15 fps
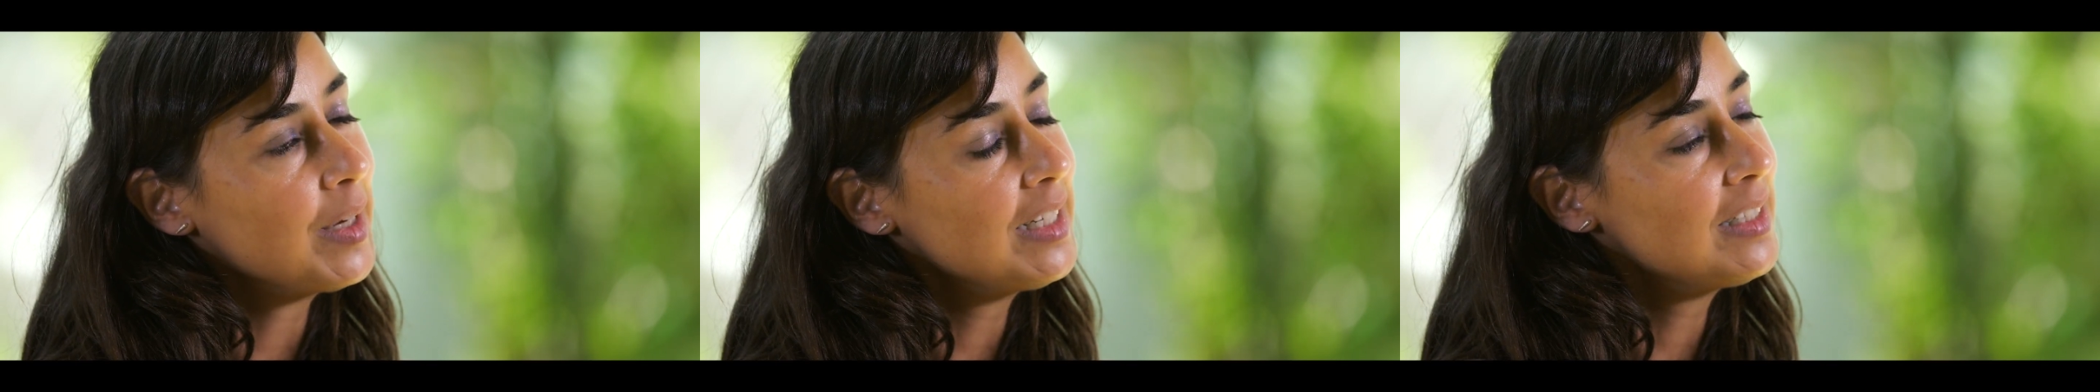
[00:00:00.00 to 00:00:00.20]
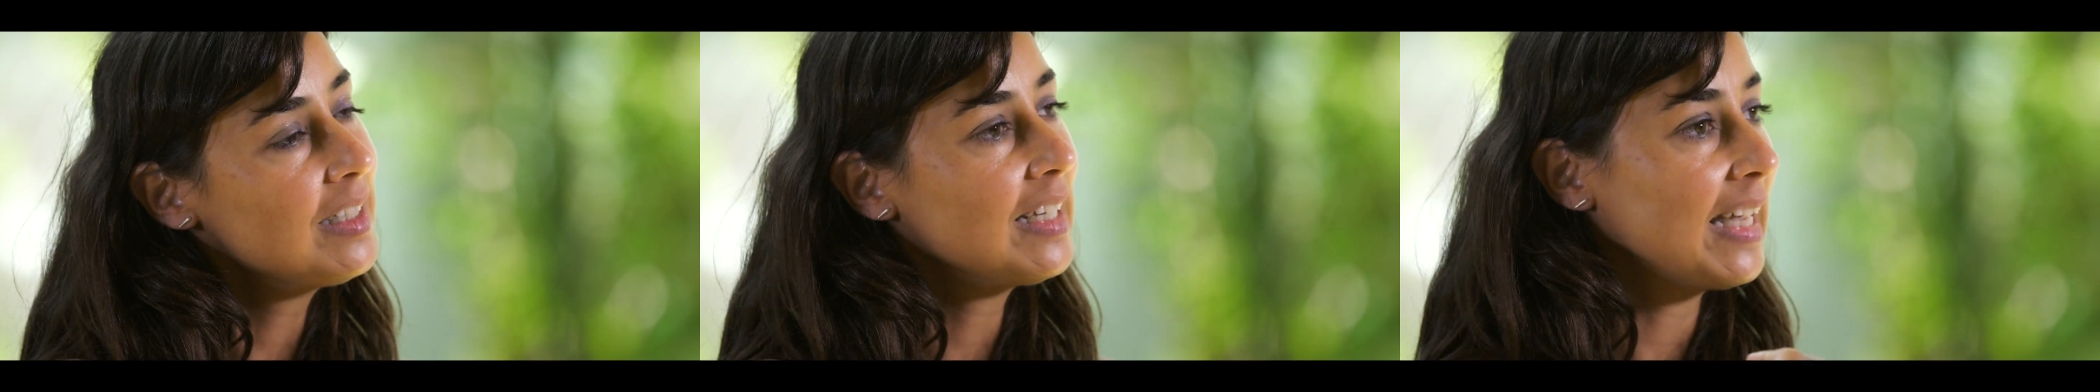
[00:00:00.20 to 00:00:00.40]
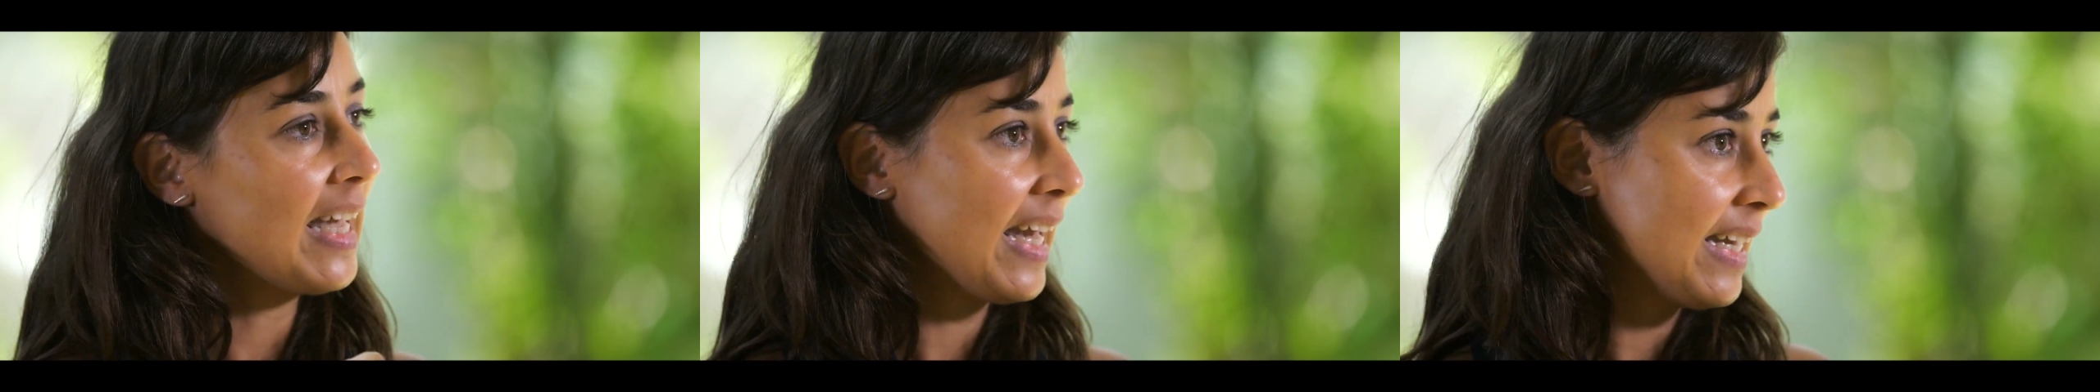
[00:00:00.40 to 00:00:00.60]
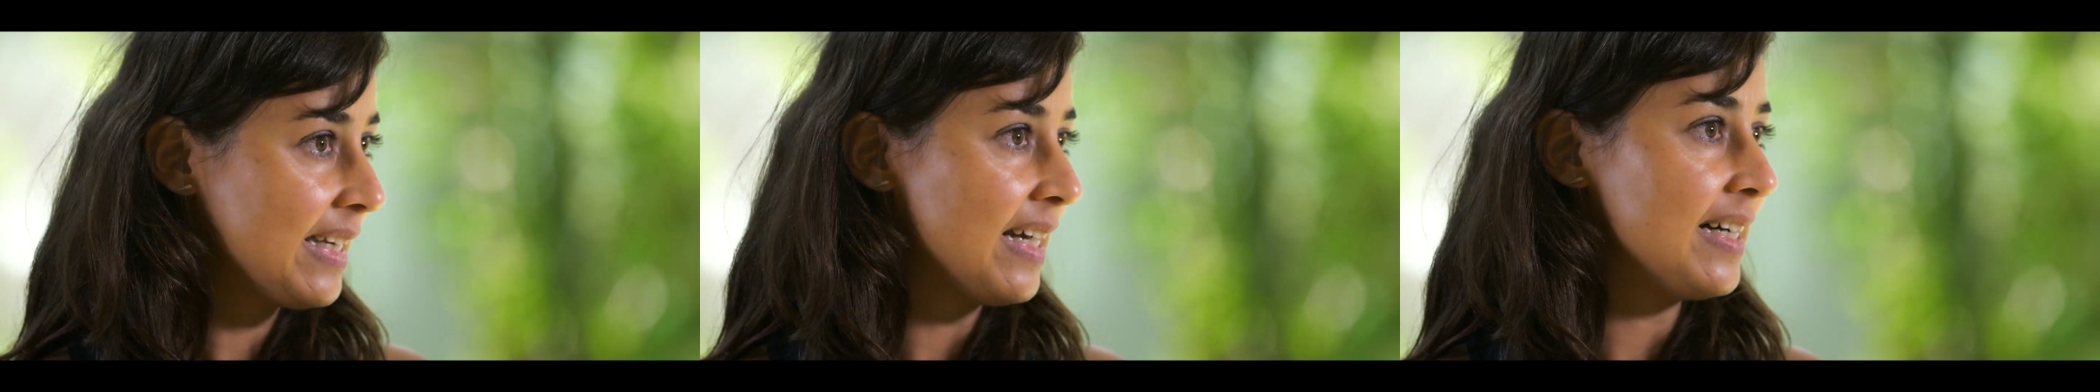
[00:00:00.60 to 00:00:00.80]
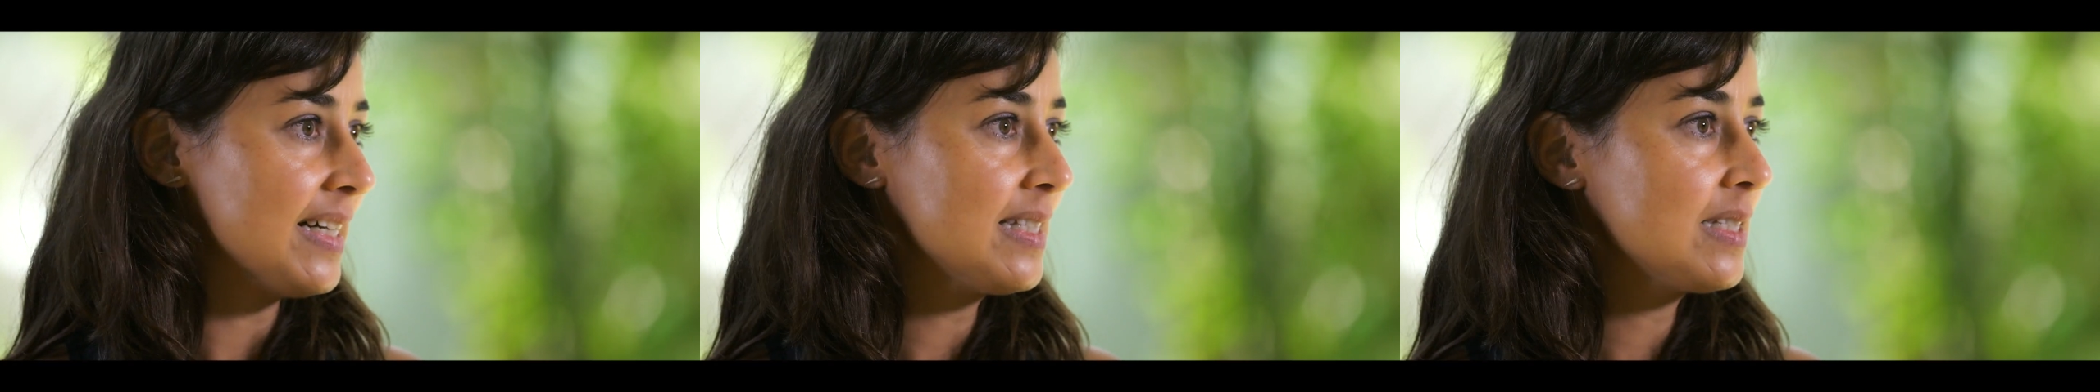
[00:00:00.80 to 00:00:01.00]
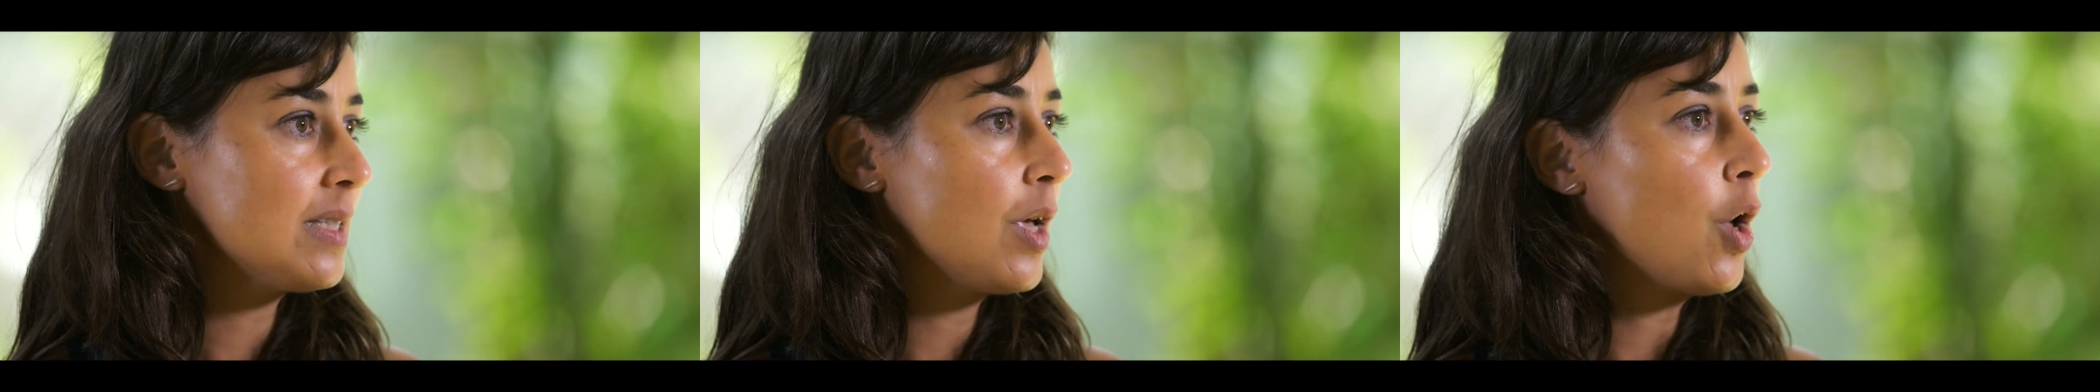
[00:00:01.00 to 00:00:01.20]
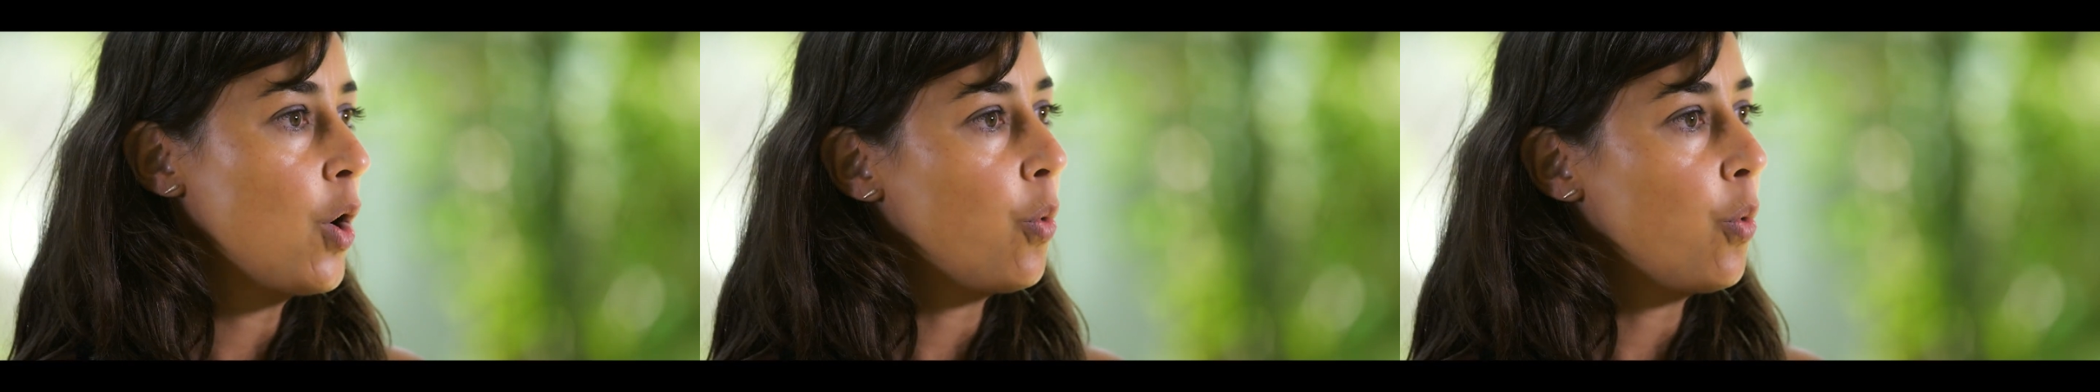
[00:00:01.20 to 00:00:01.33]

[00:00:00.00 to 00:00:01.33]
indicate us